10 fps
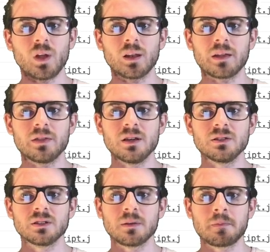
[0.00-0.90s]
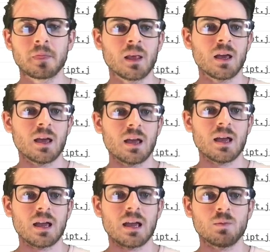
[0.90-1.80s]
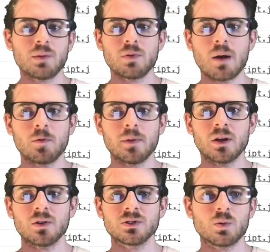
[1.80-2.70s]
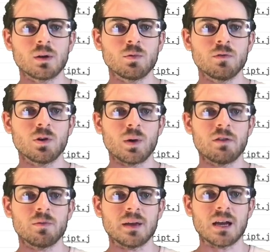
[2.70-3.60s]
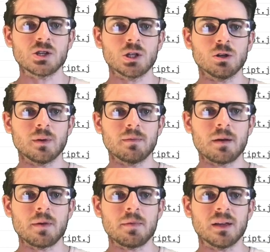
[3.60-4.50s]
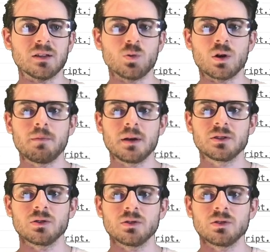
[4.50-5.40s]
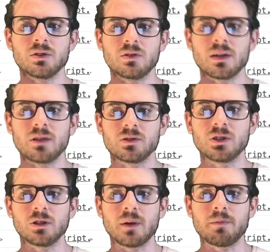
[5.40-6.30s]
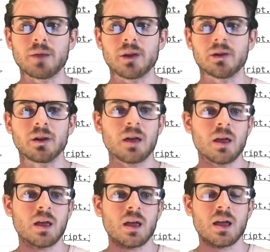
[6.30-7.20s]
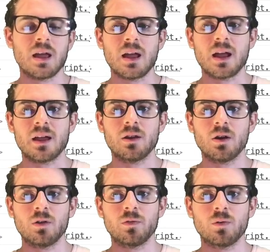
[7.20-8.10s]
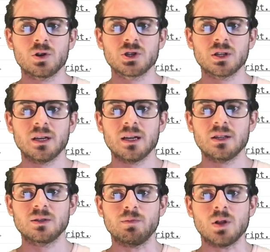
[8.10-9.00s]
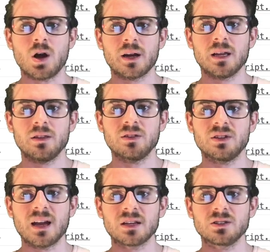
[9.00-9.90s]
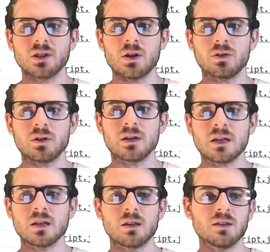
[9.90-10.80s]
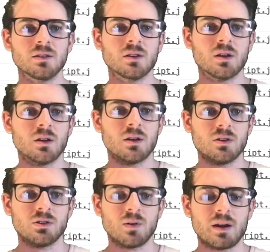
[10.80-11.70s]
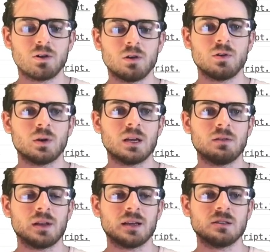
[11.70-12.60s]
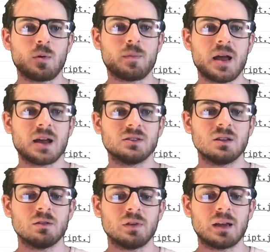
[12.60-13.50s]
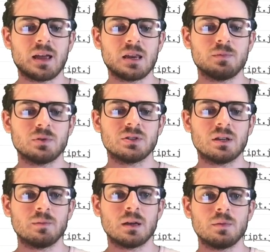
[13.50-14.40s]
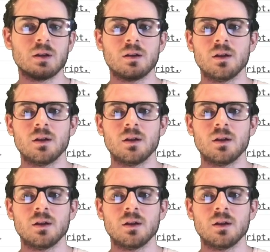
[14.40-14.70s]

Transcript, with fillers: Like this. And we probably also want to move it away from the edge a little bit by maybe like 20 pixels. So that looks a little bit better. And unfortunately, it's blocking the text underneath it. So I don't know if you want to give it like some opacity of like 80% maybe.